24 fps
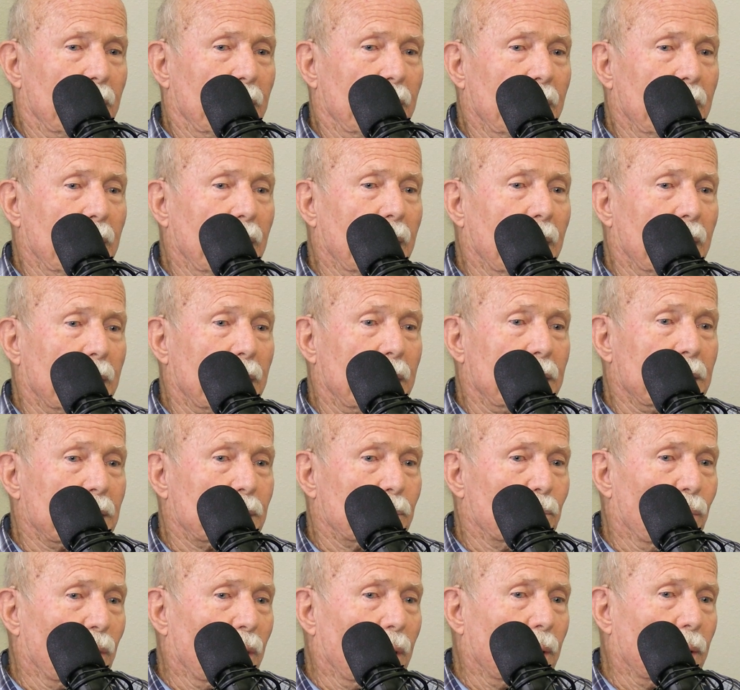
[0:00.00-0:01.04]
he had
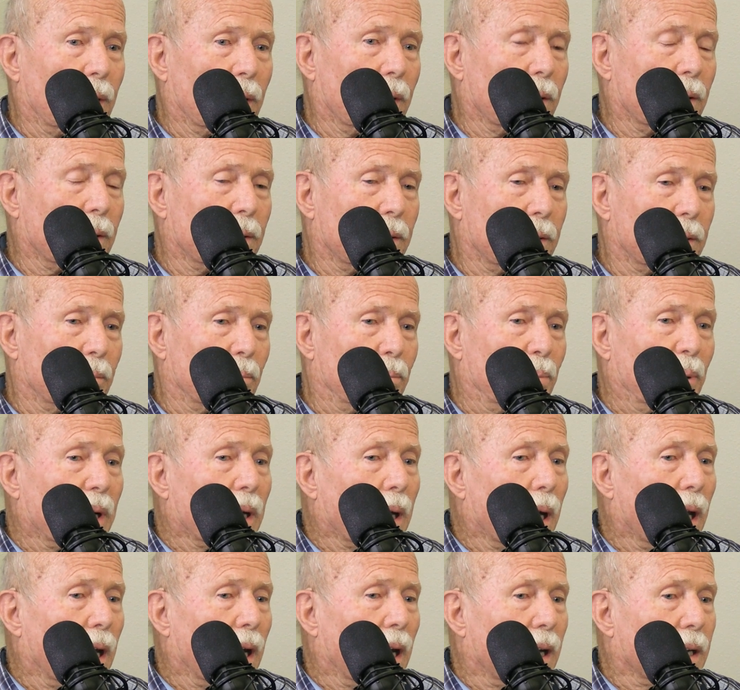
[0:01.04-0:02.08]
his brother,
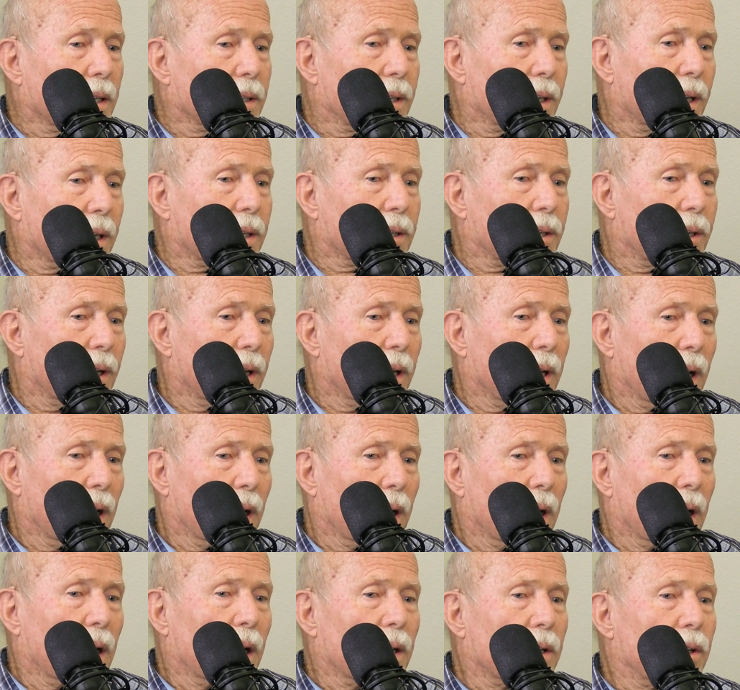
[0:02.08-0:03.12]
Bill Isaacs,
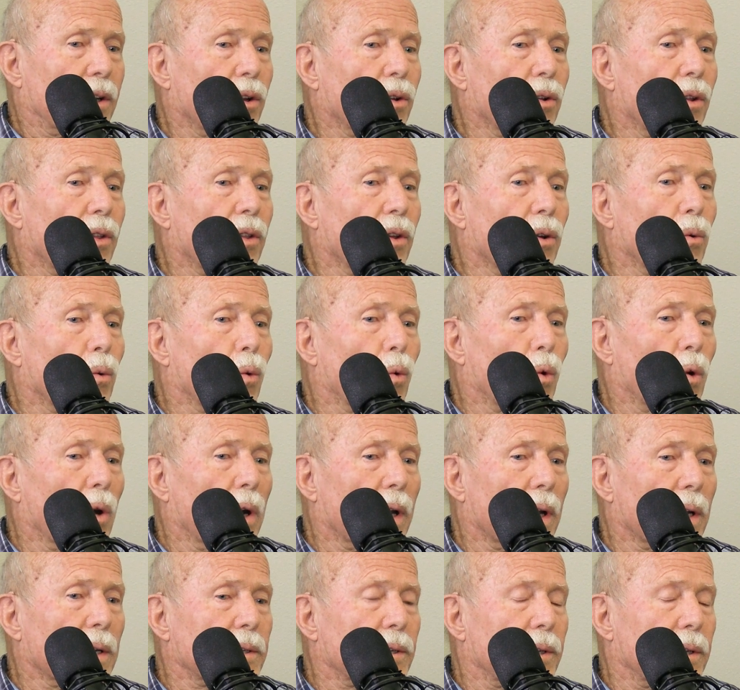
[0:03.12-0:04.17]
to the
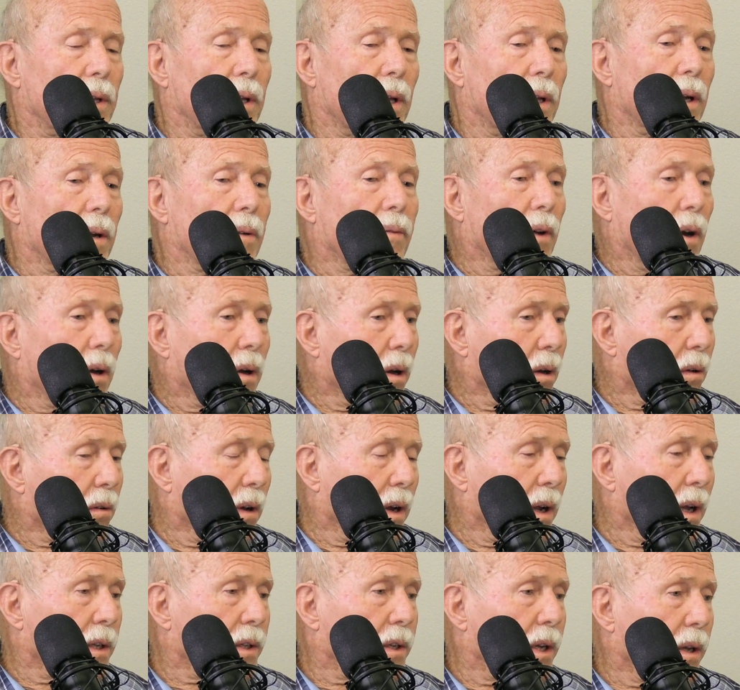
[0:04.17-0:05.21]
west of our
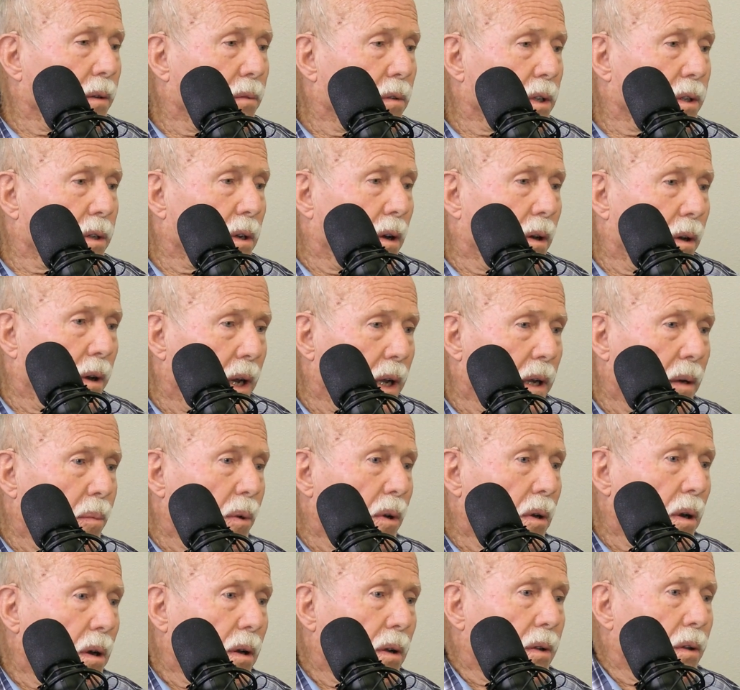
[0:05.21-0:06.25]
ranch. He was our
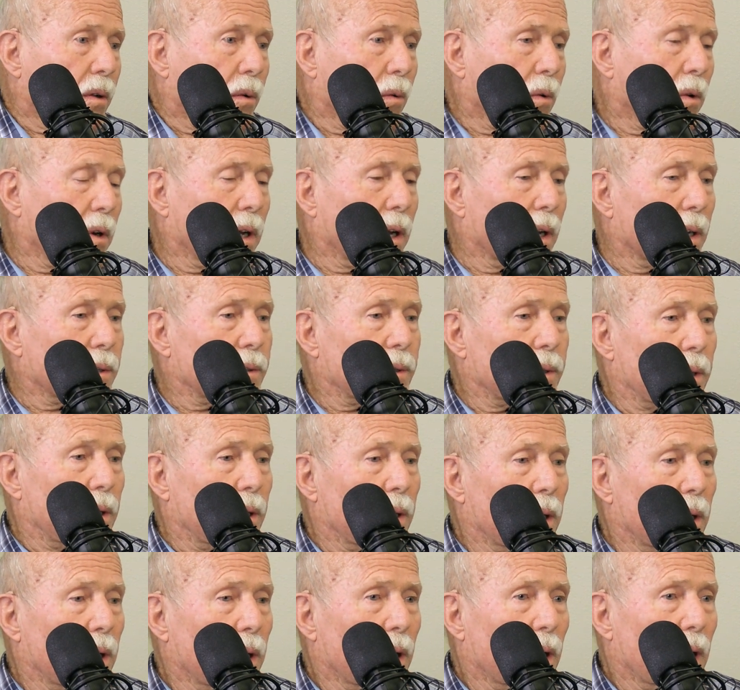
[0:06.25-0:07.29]
neighbor on the west.
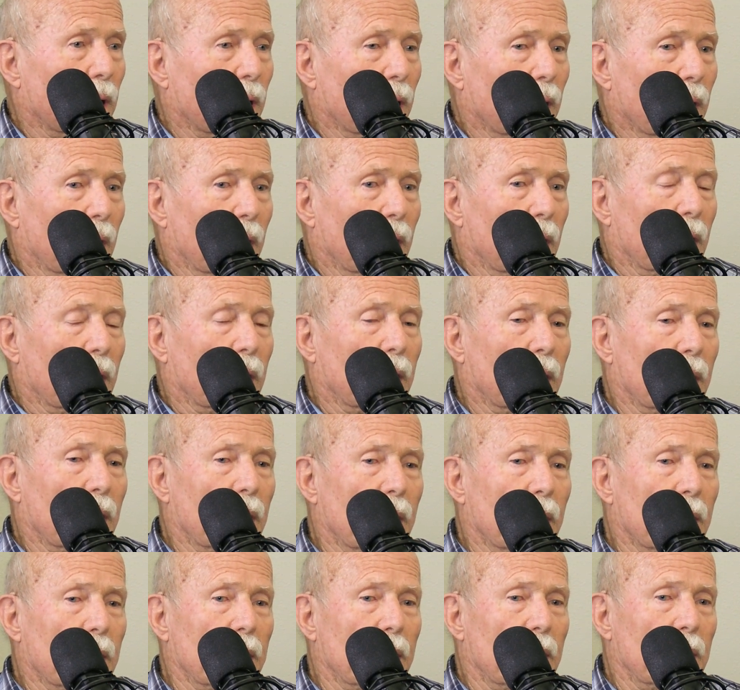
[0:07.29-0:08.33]

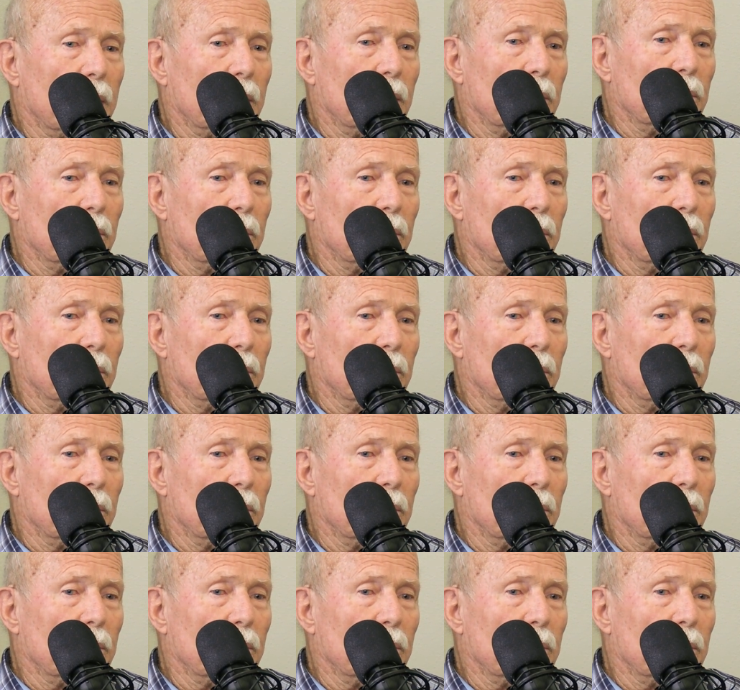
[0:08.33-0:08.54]
And